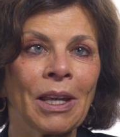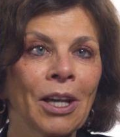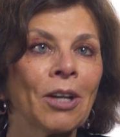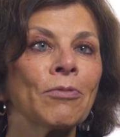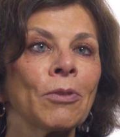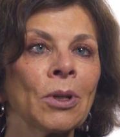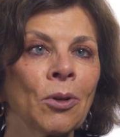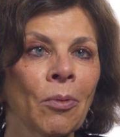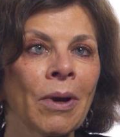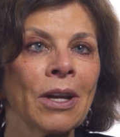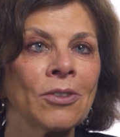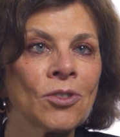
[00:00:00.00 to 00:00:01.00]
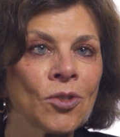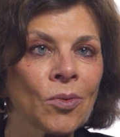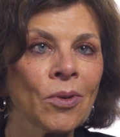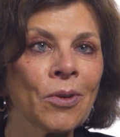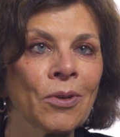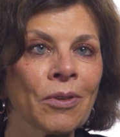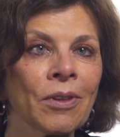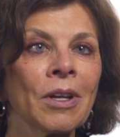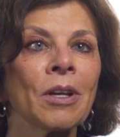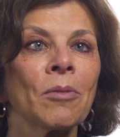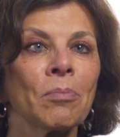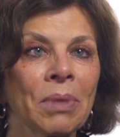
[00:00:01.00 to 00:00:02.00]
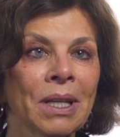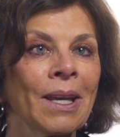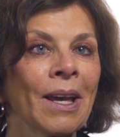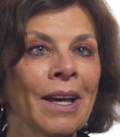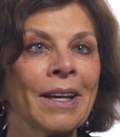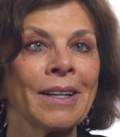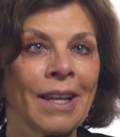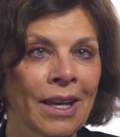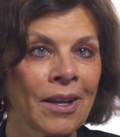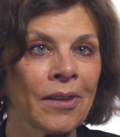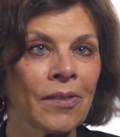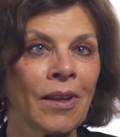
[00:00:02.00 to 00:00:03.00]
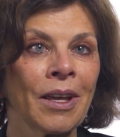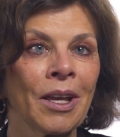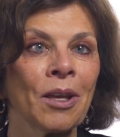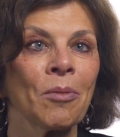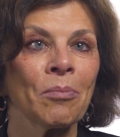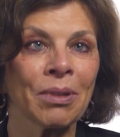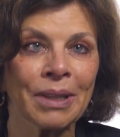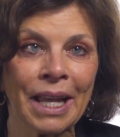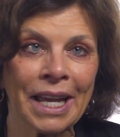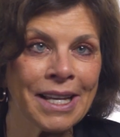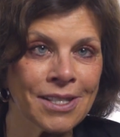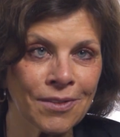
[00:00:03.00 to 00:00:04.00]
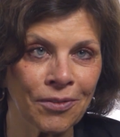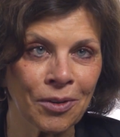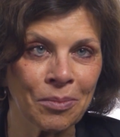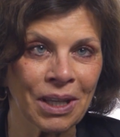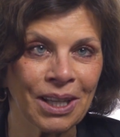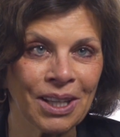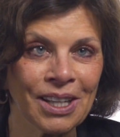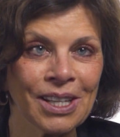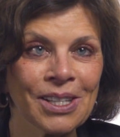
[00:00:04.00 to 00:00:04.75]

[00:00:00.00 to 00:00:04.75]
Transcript: every great truth began as a blasphemy.